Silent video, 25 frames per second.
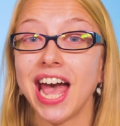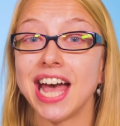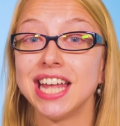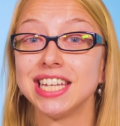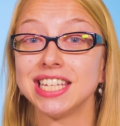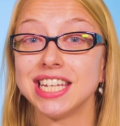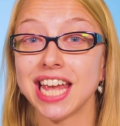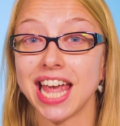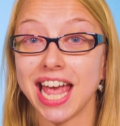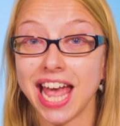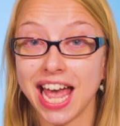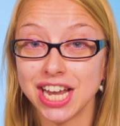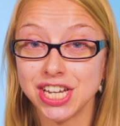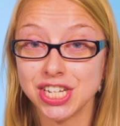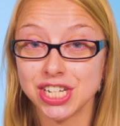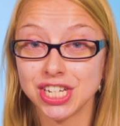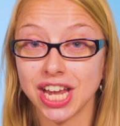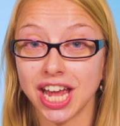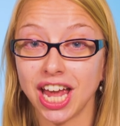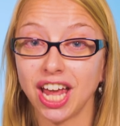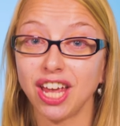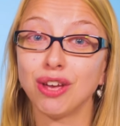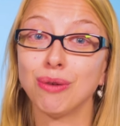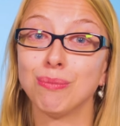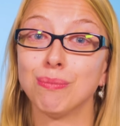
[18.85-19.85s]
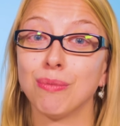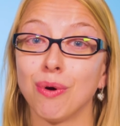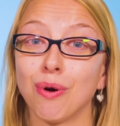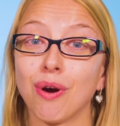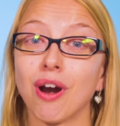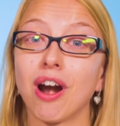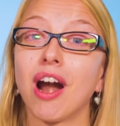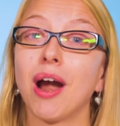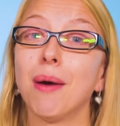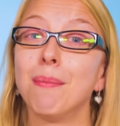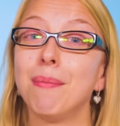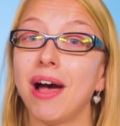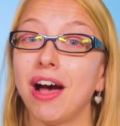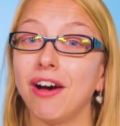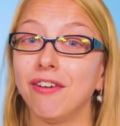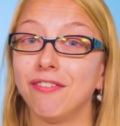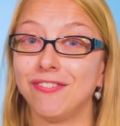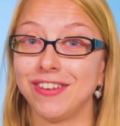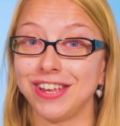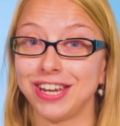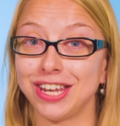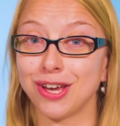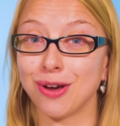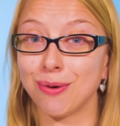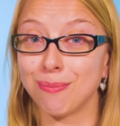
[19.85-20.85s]
and to educate you more about
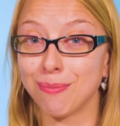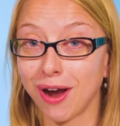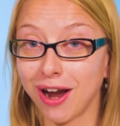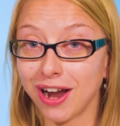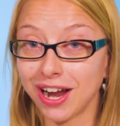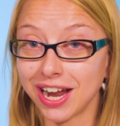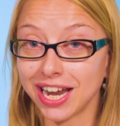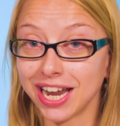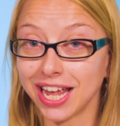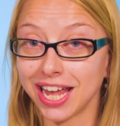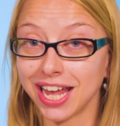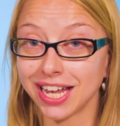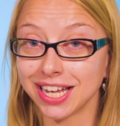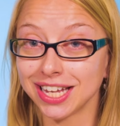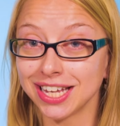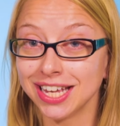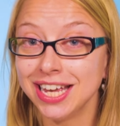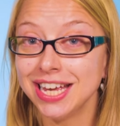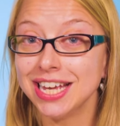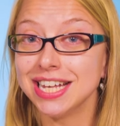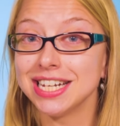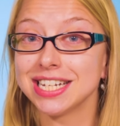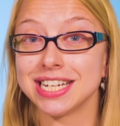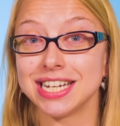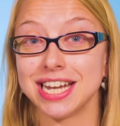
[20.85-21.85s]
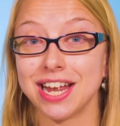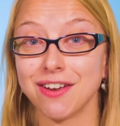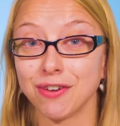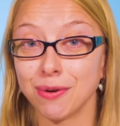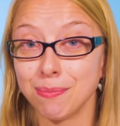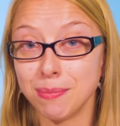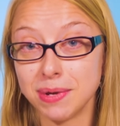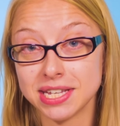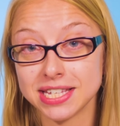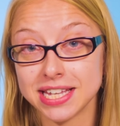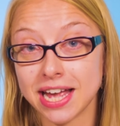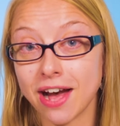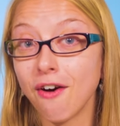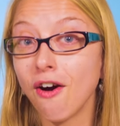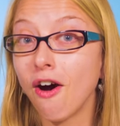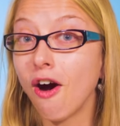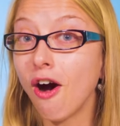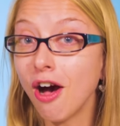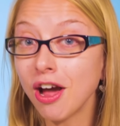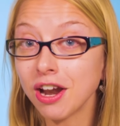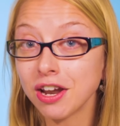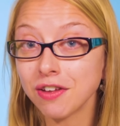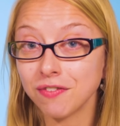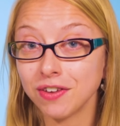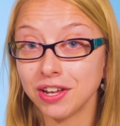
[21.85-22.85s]
video marketing. To never miss out
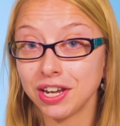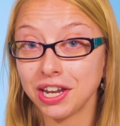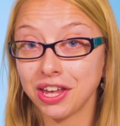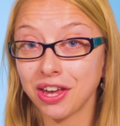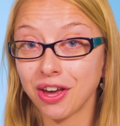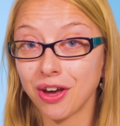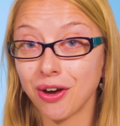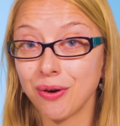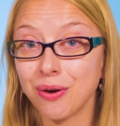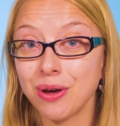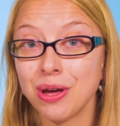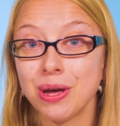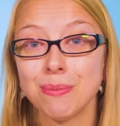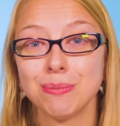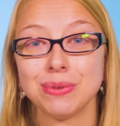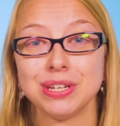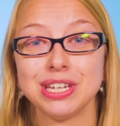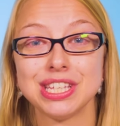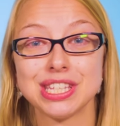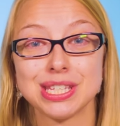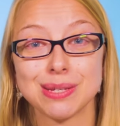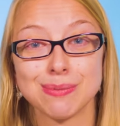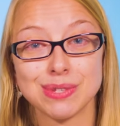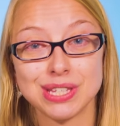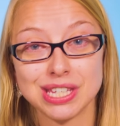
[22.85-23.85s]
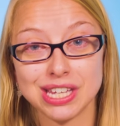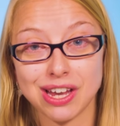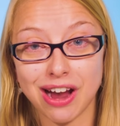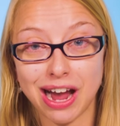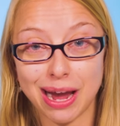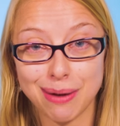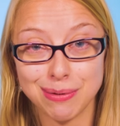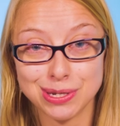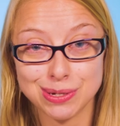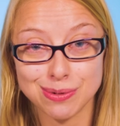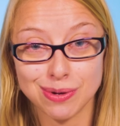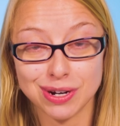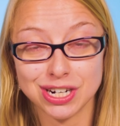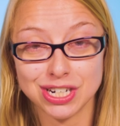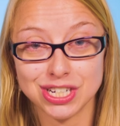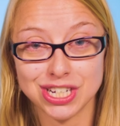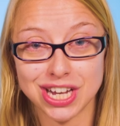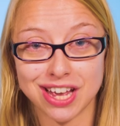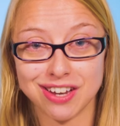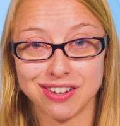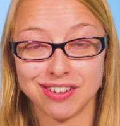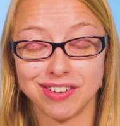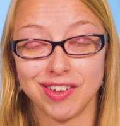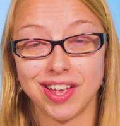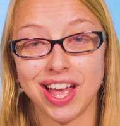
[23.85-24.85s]
on a video, please subscribe to our
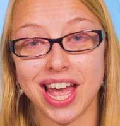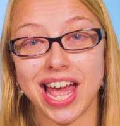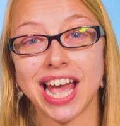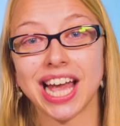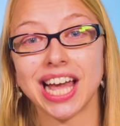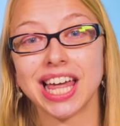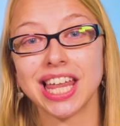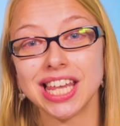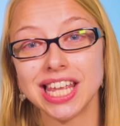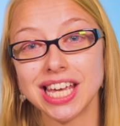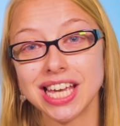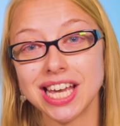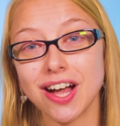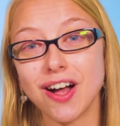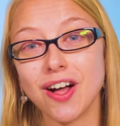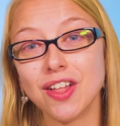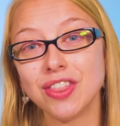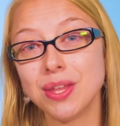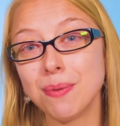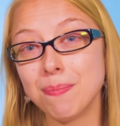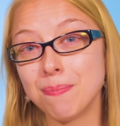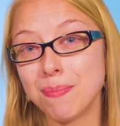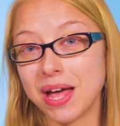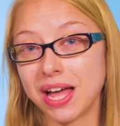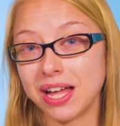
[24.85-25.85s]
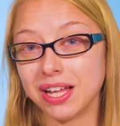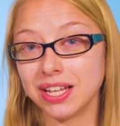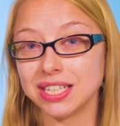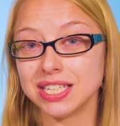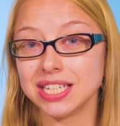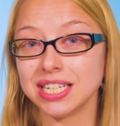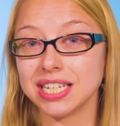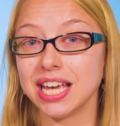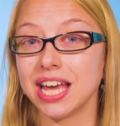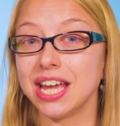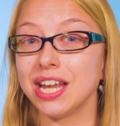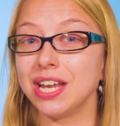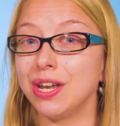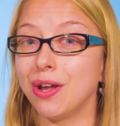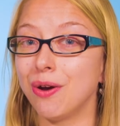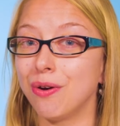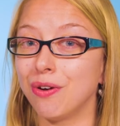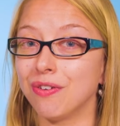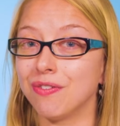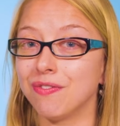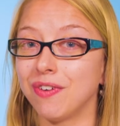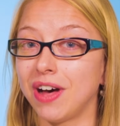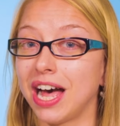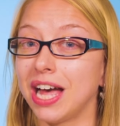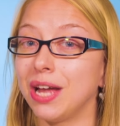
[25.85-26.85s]
channel and click on the bell to get
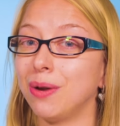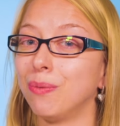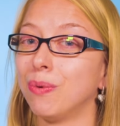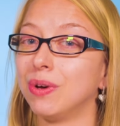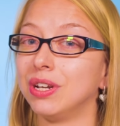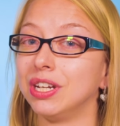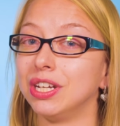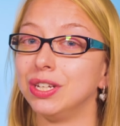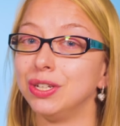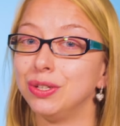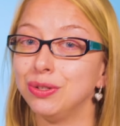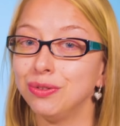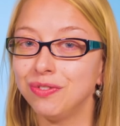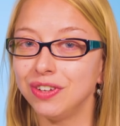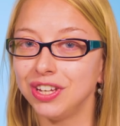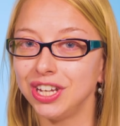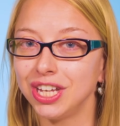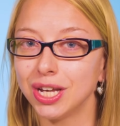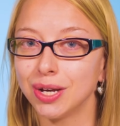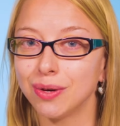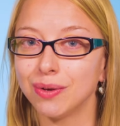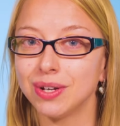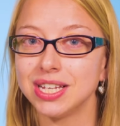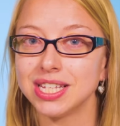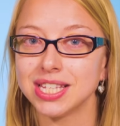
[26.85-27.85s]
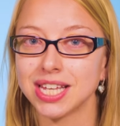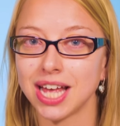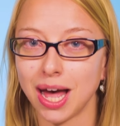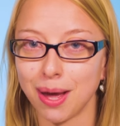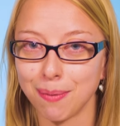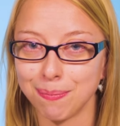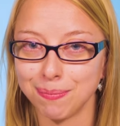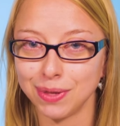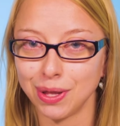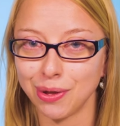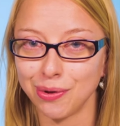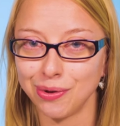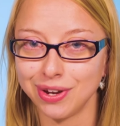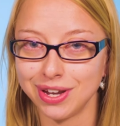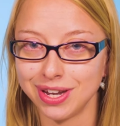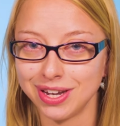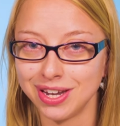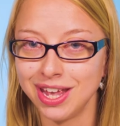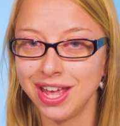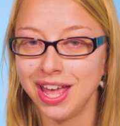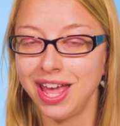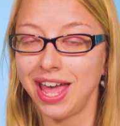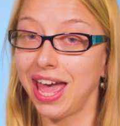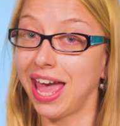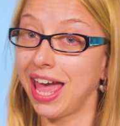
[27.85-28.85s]
notified when a new video is
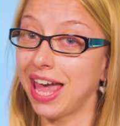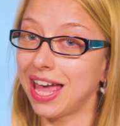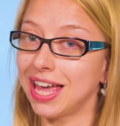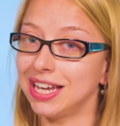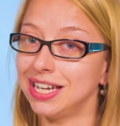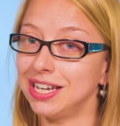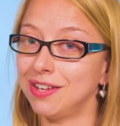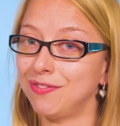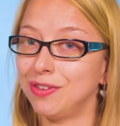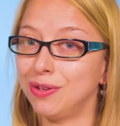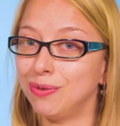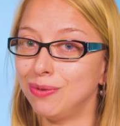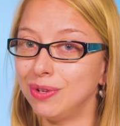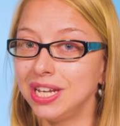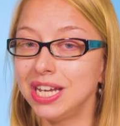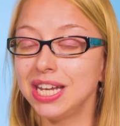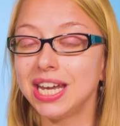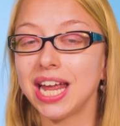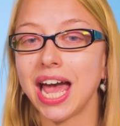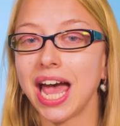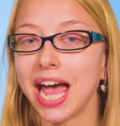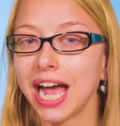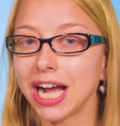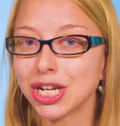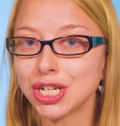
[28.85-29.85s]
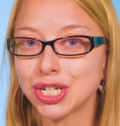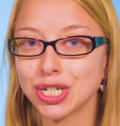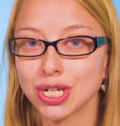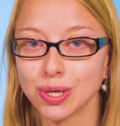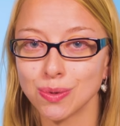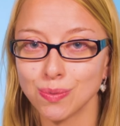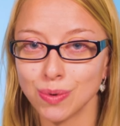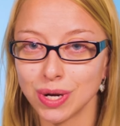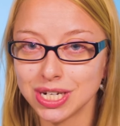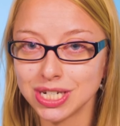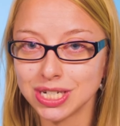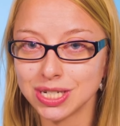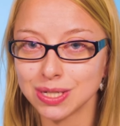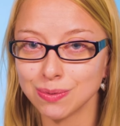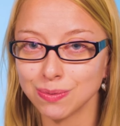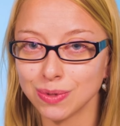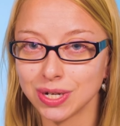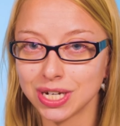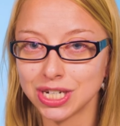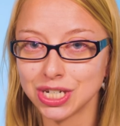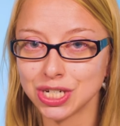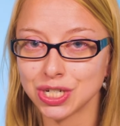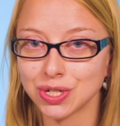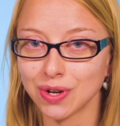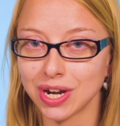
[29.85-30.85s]
uploaded. And if you need extra
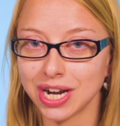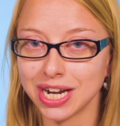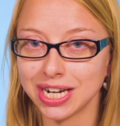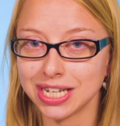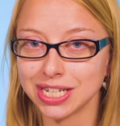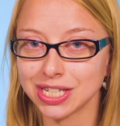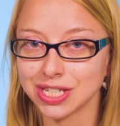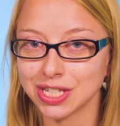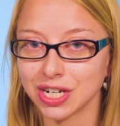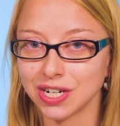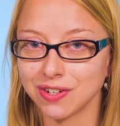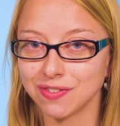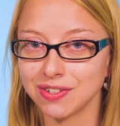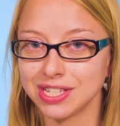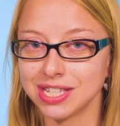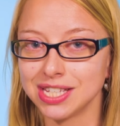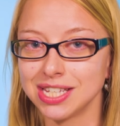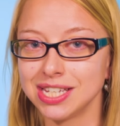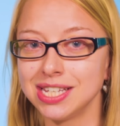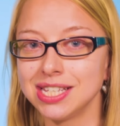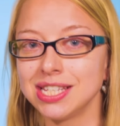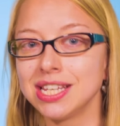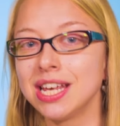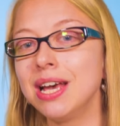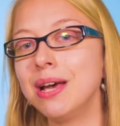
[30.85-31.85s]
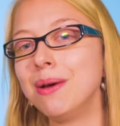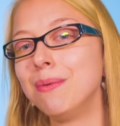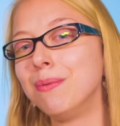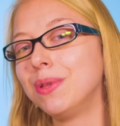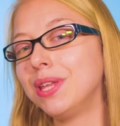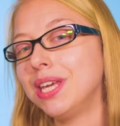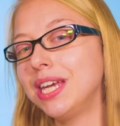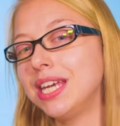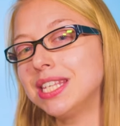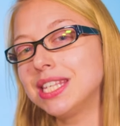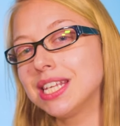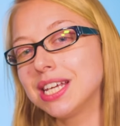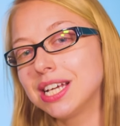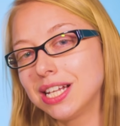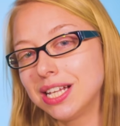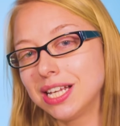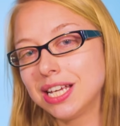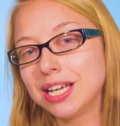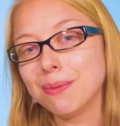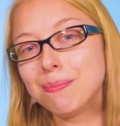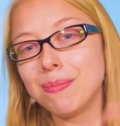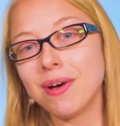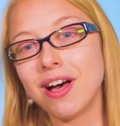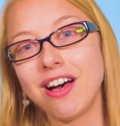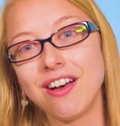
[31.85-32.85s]
one-to-one training services, please
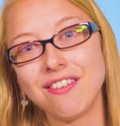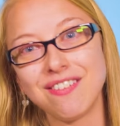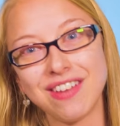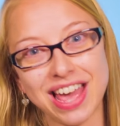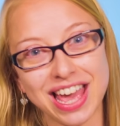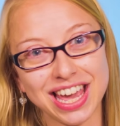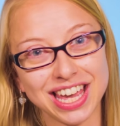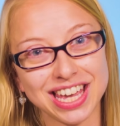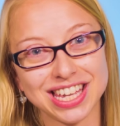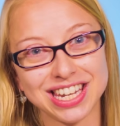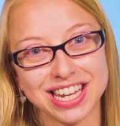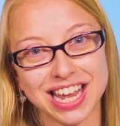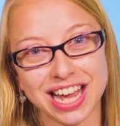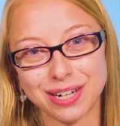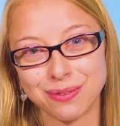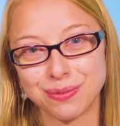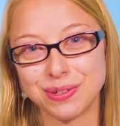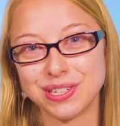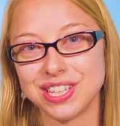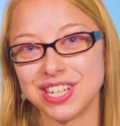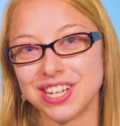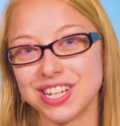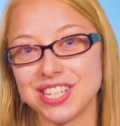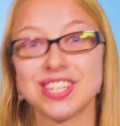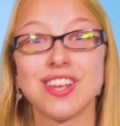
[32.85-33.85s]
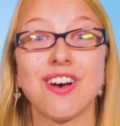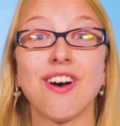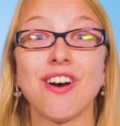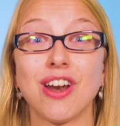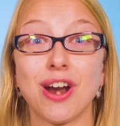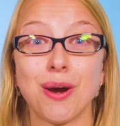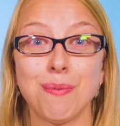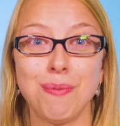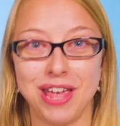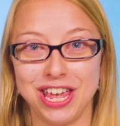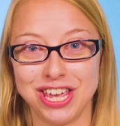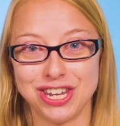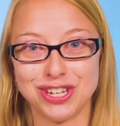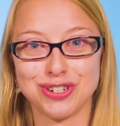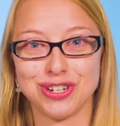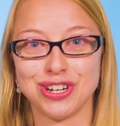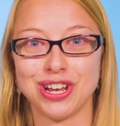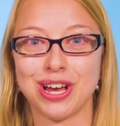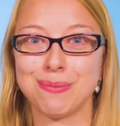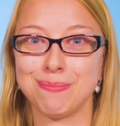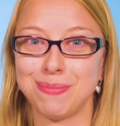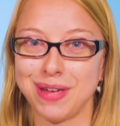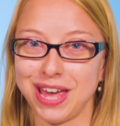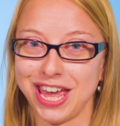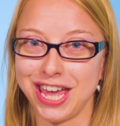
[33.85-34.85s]
click above and connect with us on our
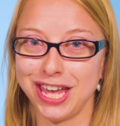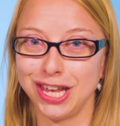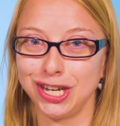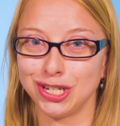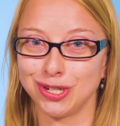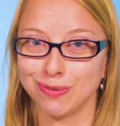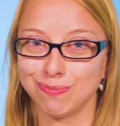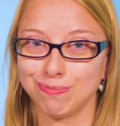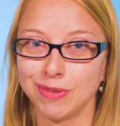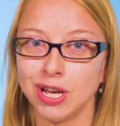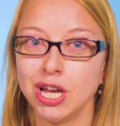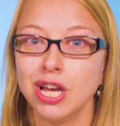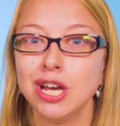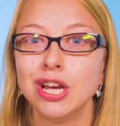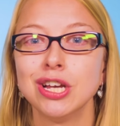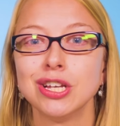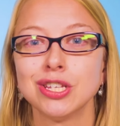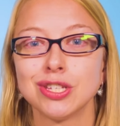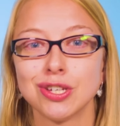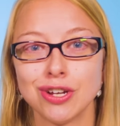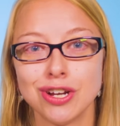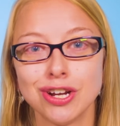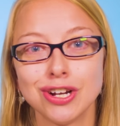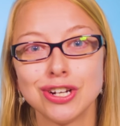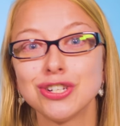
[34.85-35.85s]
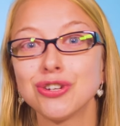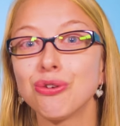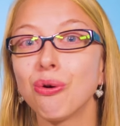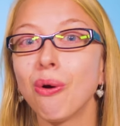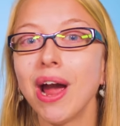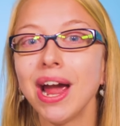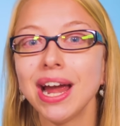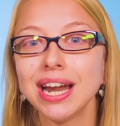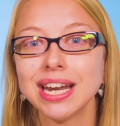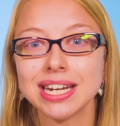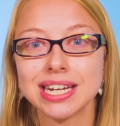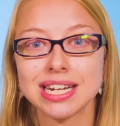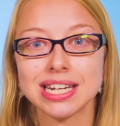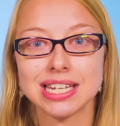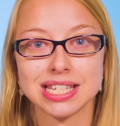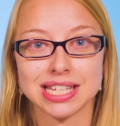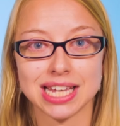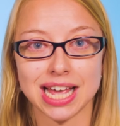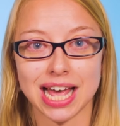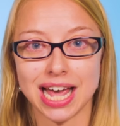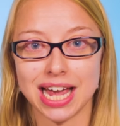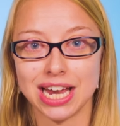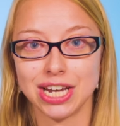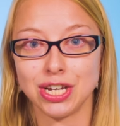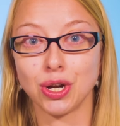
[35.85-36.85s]
Patreon page. So you're trying to
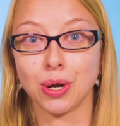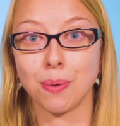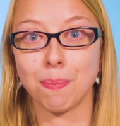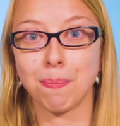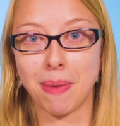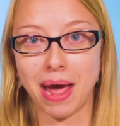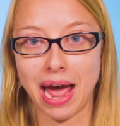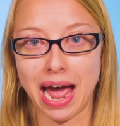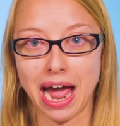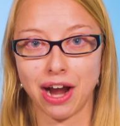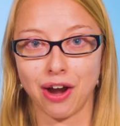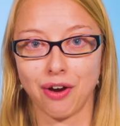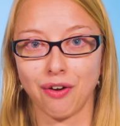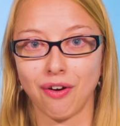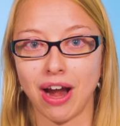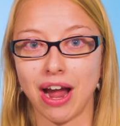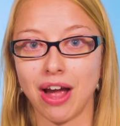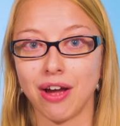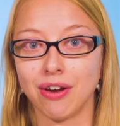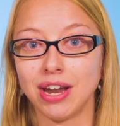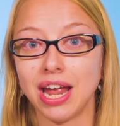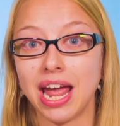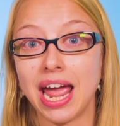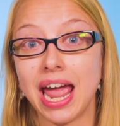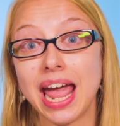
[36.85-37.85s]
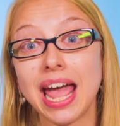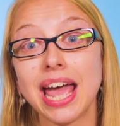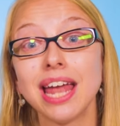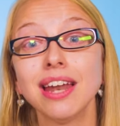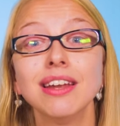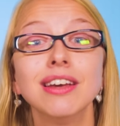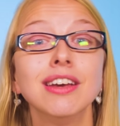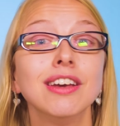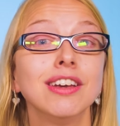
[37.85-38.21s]
decide your background, and